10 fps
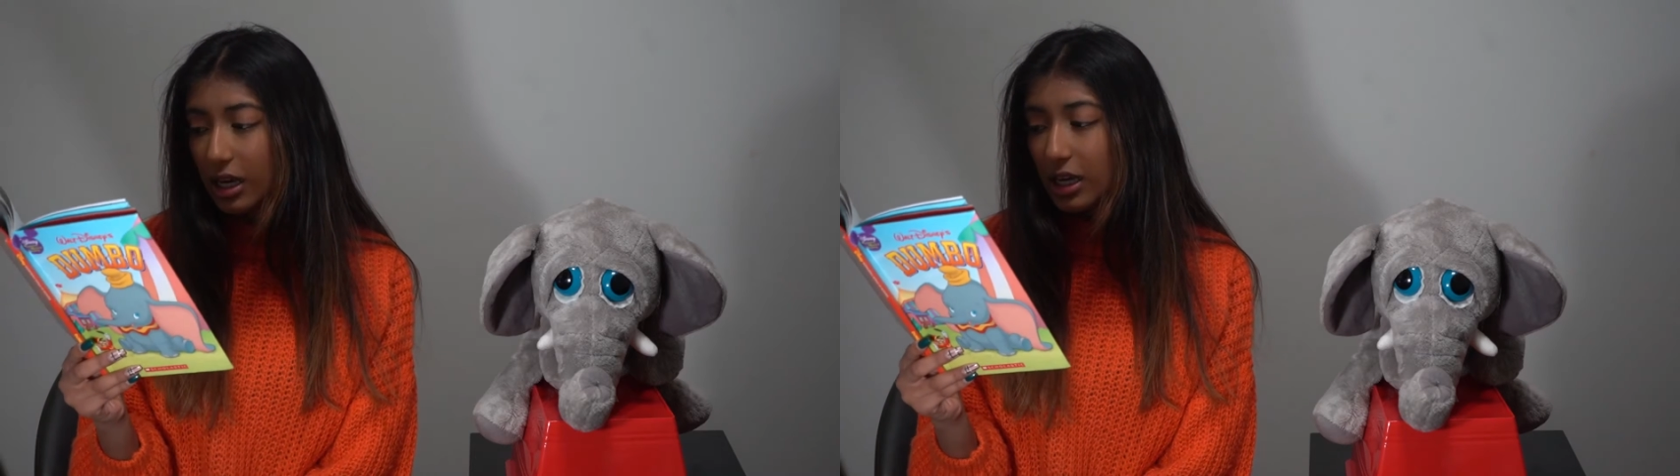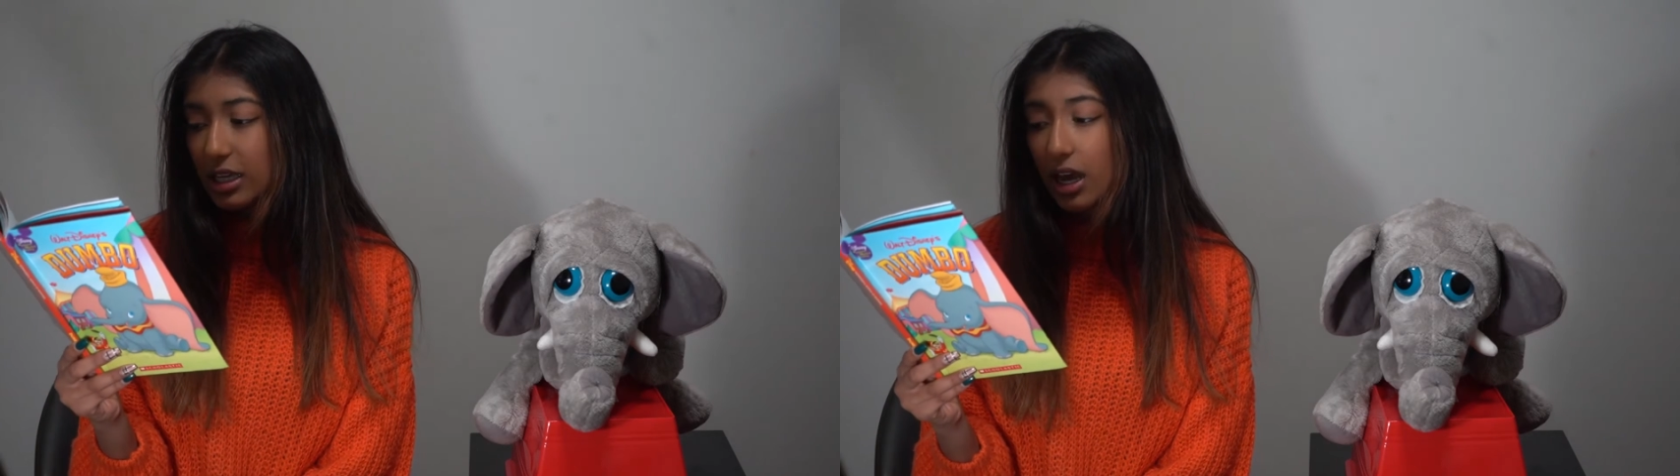
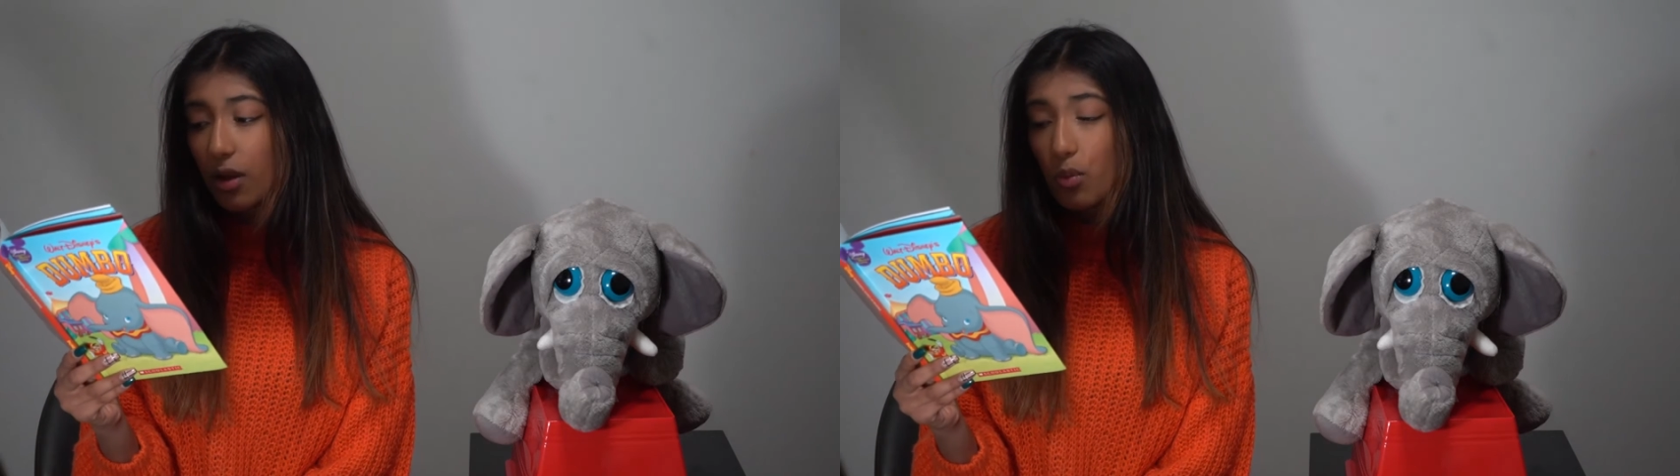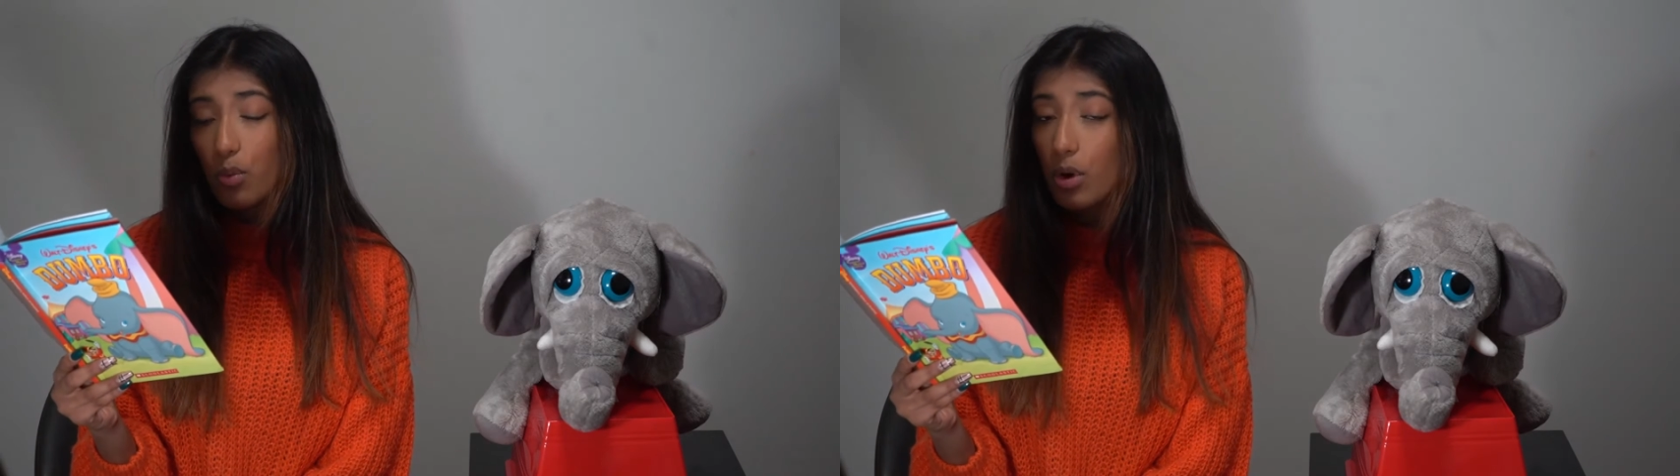He
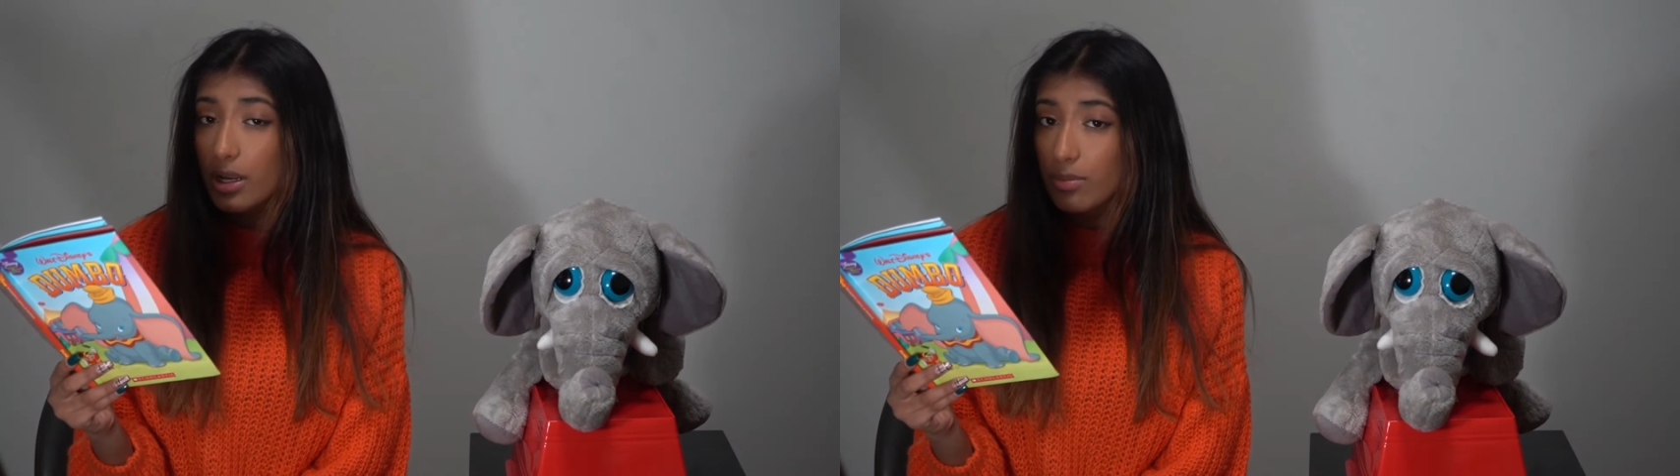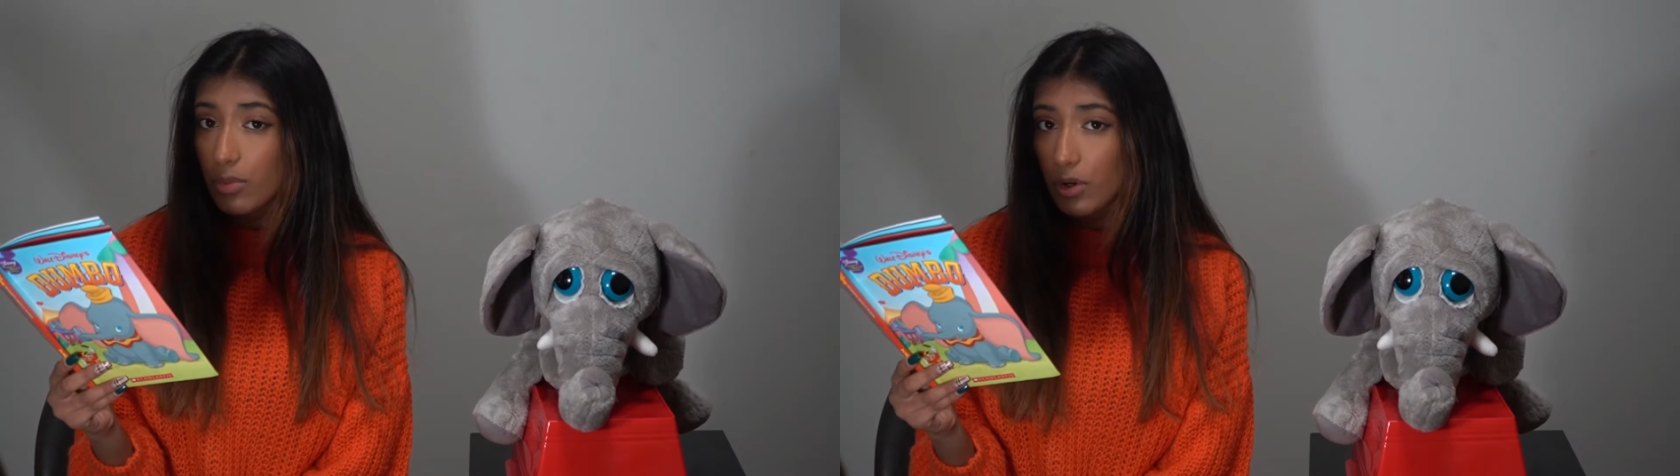had
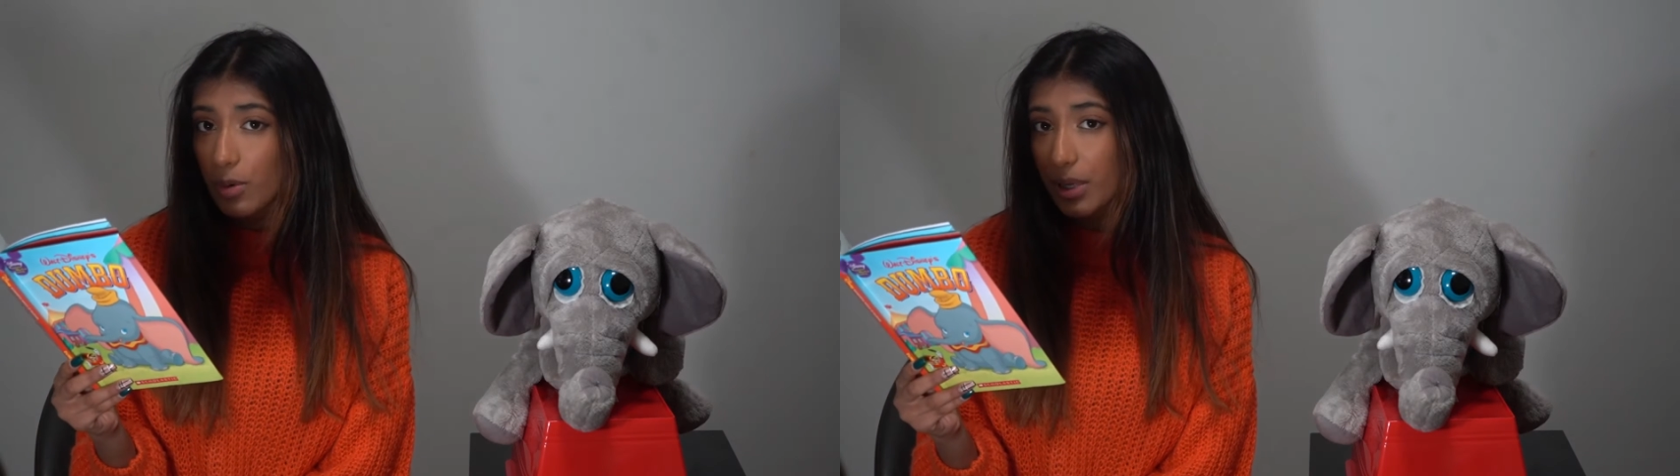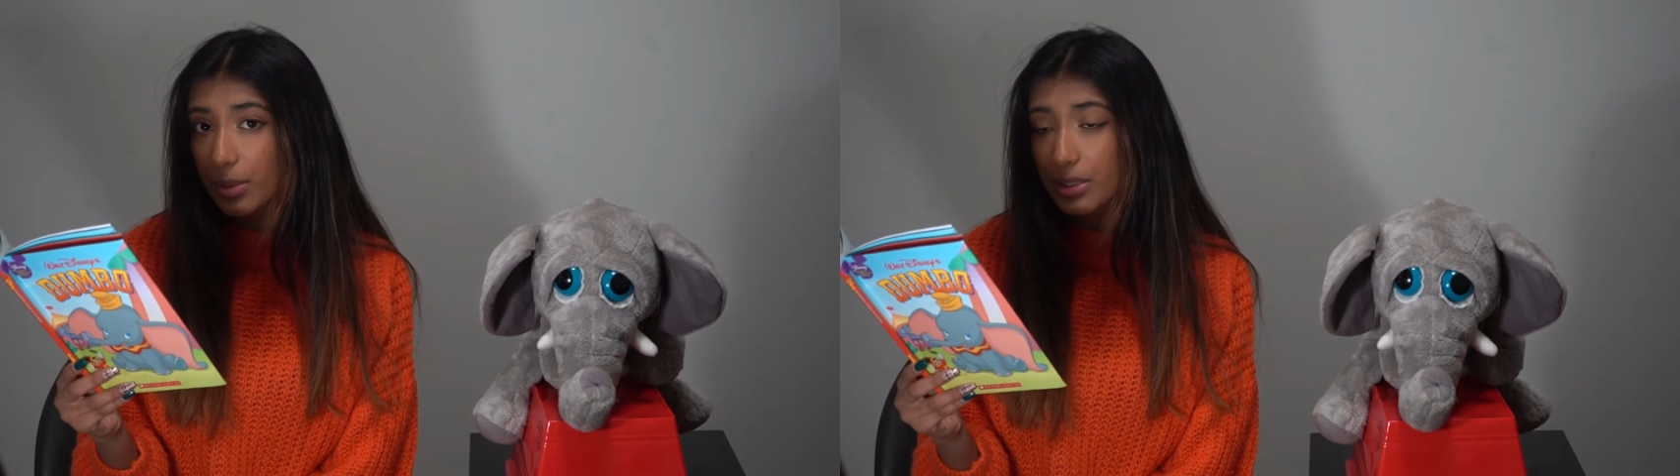1 more
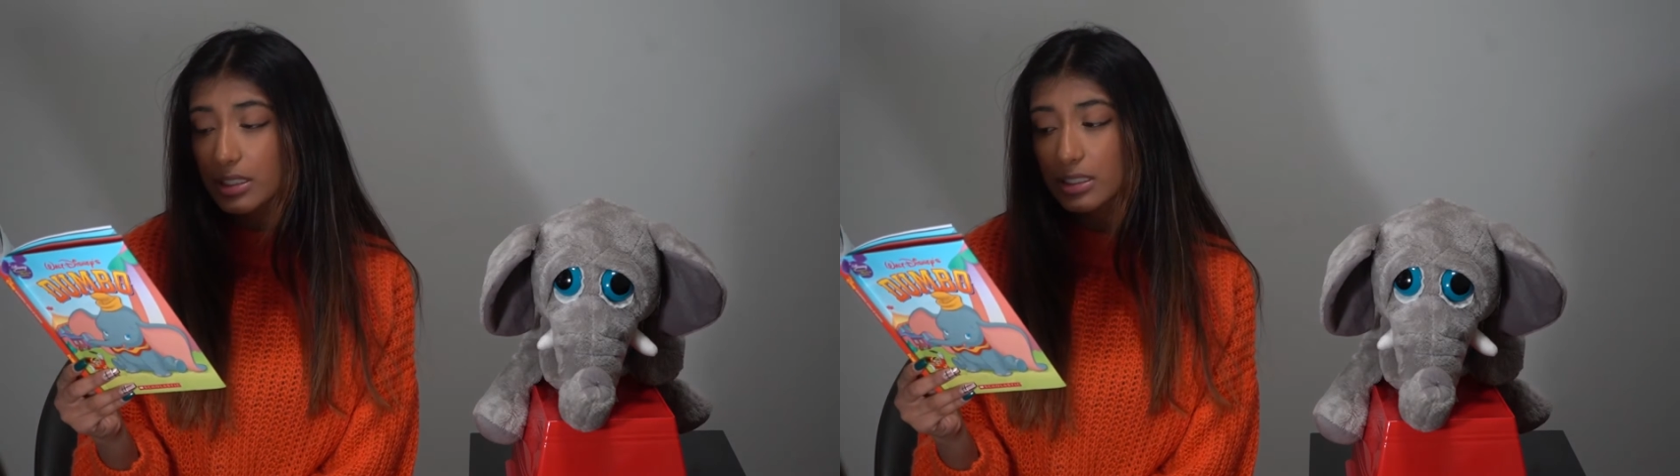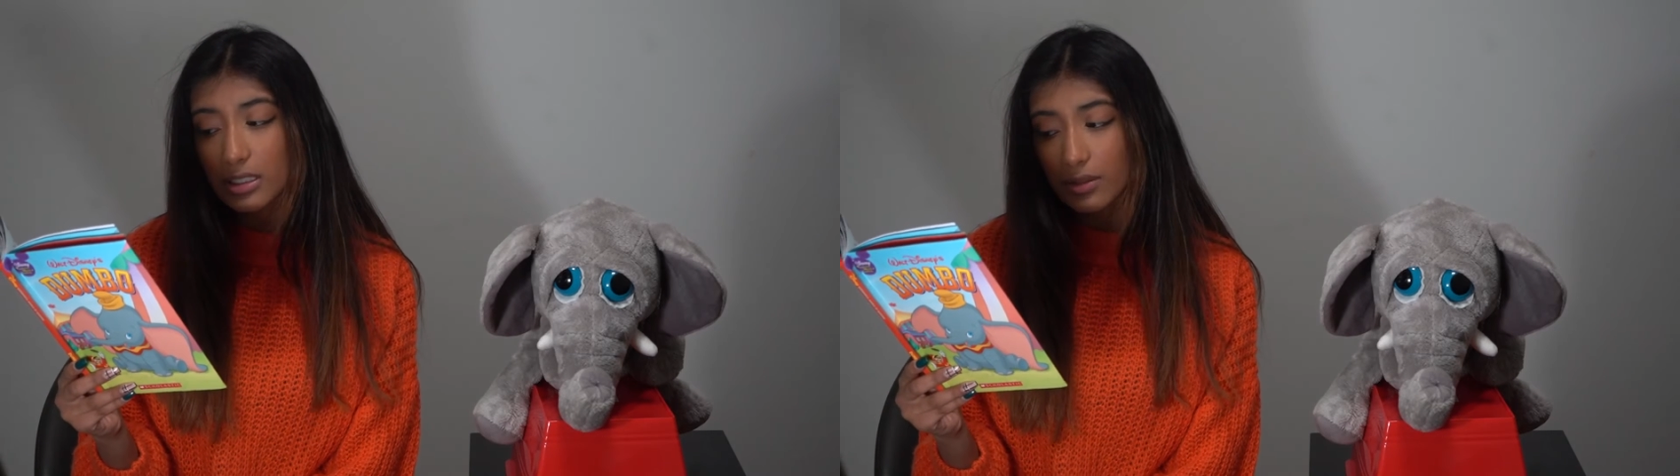baby to
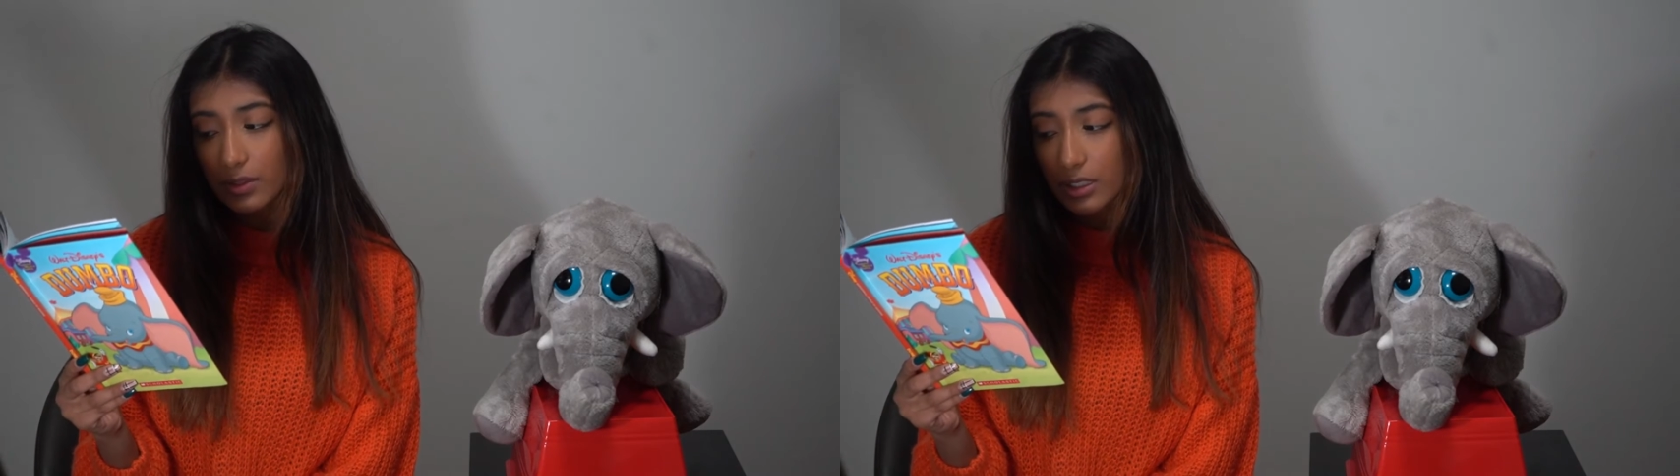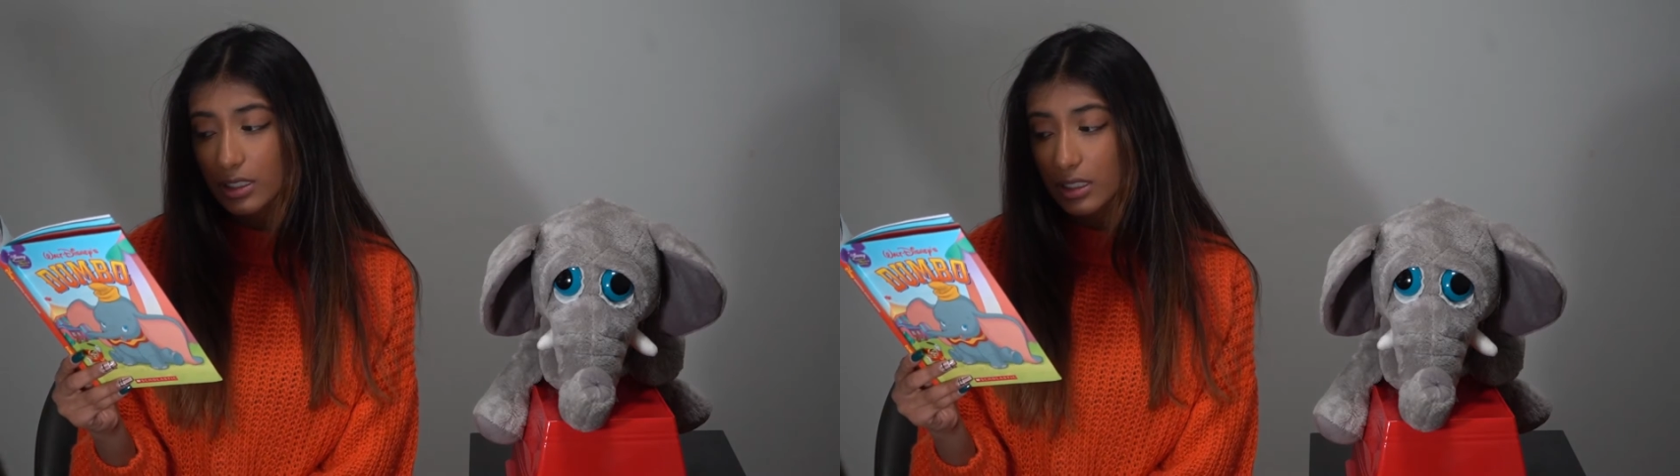deliver.